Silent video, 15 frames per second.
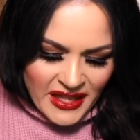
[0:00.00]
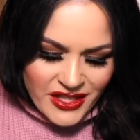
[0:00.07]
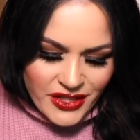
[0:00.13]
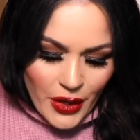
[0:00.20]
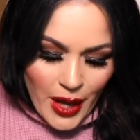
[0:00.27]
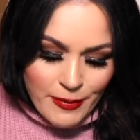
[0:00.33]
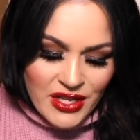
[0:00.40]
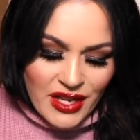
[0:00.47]

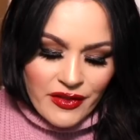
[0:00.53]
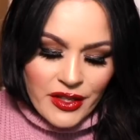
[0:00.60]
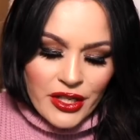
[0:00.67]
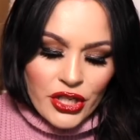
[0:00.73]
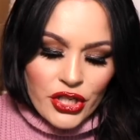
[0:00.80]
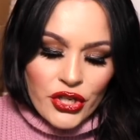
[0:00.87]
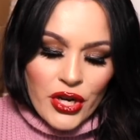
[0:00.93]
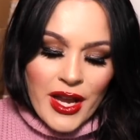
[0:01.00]
so I'm definitely
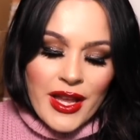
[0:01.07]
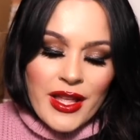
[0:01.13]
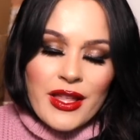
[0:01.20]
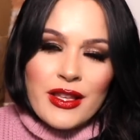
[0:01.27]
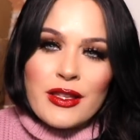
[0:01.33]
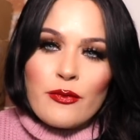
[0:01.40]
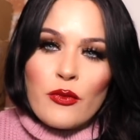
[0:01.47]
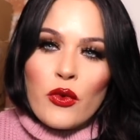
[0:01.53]
going to try
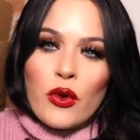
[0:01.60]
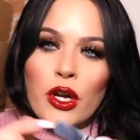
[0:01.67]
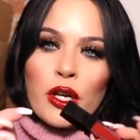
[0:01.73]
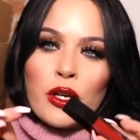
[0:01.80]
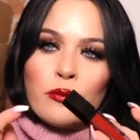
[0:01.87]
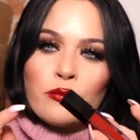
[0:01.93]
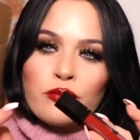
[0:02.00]
this more.